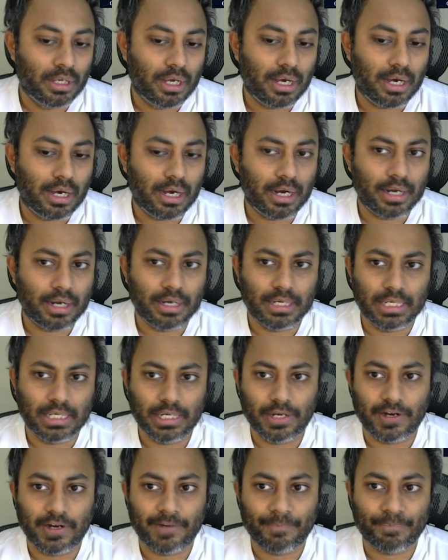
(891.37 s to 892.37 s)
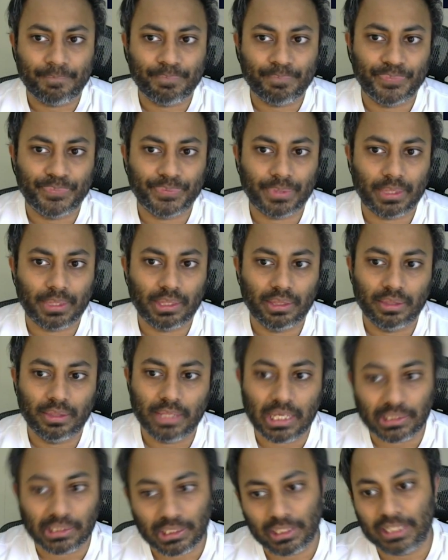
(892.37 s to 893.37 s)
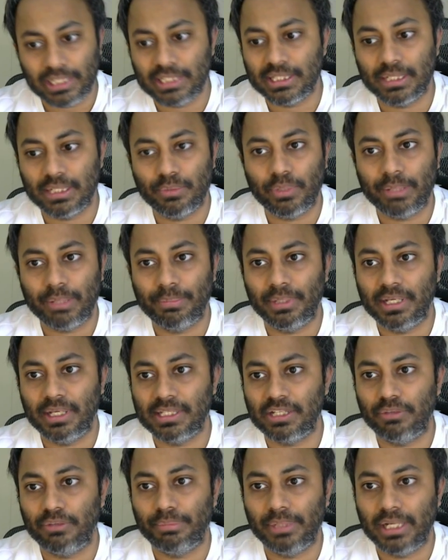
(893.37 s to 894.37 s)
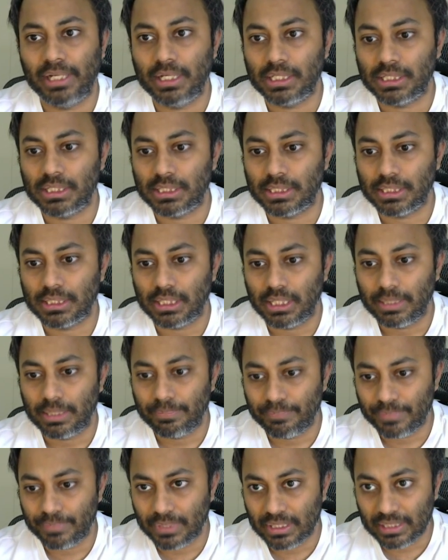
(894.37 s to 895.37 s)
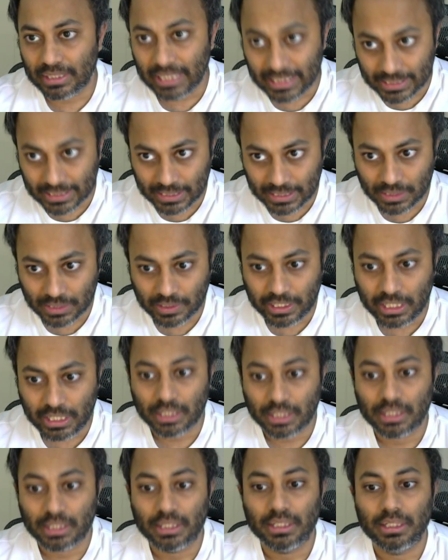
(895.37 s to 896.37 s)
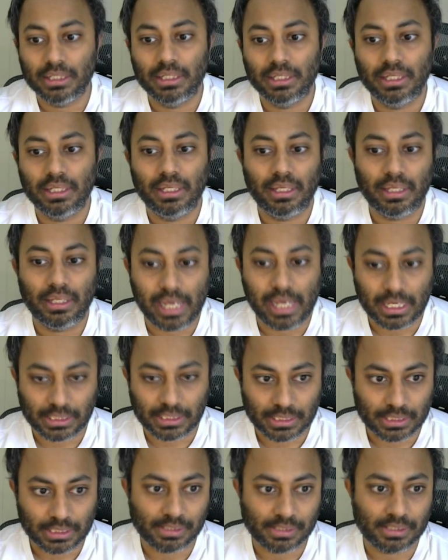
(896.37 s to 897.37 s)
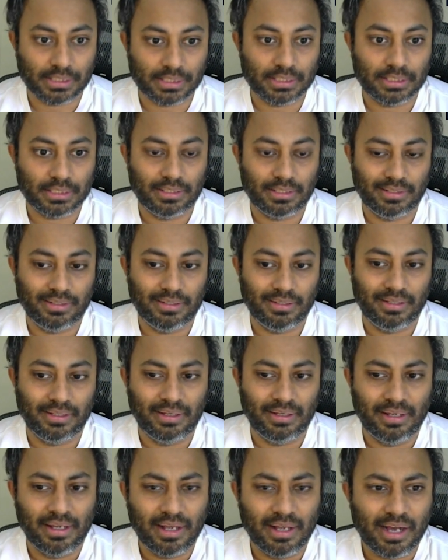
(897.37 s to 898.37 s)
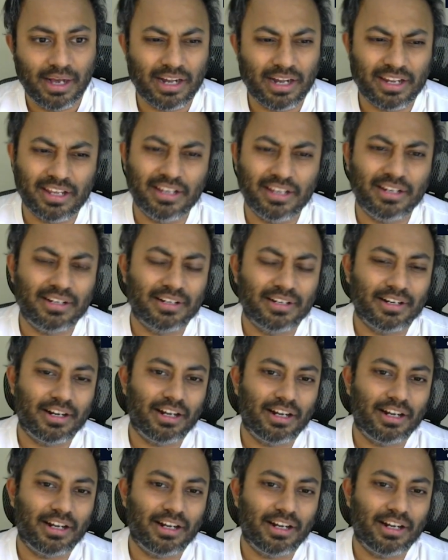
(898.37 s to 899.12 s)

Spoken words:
And the other lines that white players have played is knight c3, a6, And here,